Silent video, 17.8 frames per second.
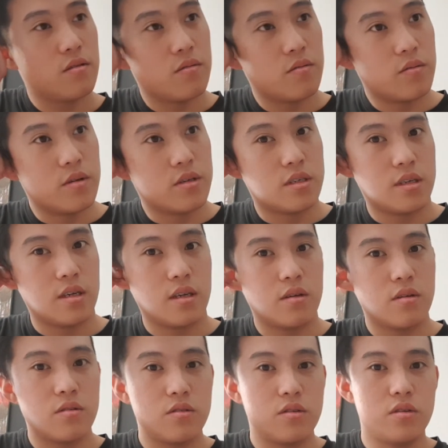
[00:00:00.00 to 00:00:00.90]
which
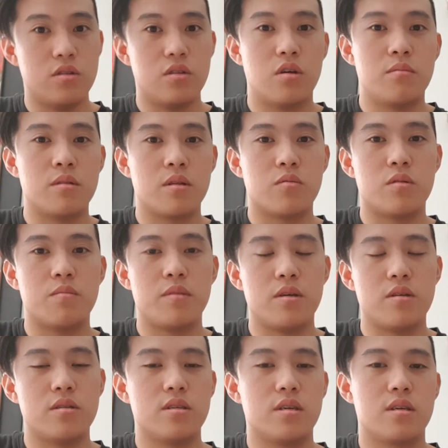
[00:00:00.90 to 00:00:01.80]
you normally would be
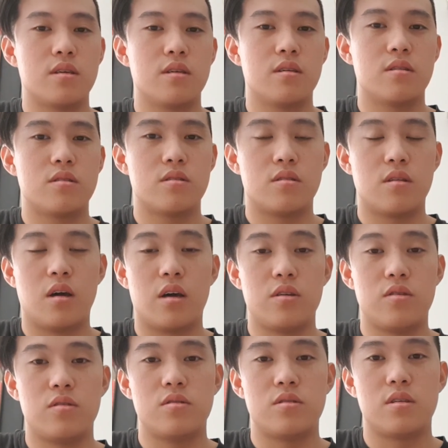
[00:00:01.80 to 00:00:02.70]

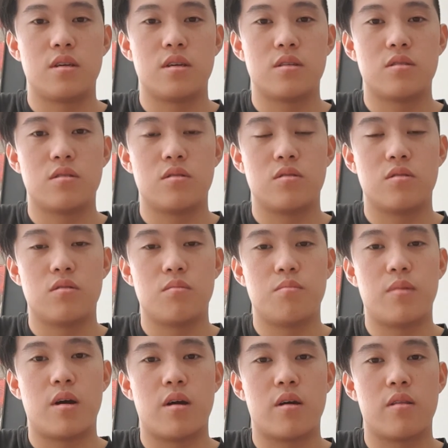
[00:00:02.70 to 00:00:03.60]
using to
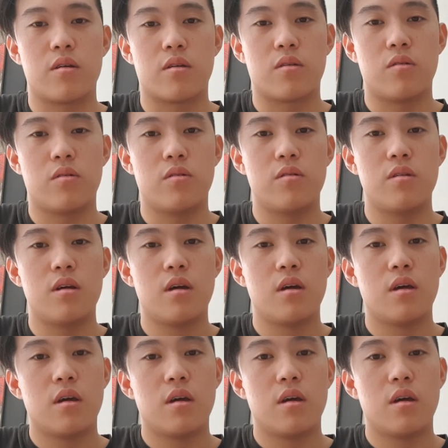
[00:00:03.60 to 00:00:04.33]
bar the chord,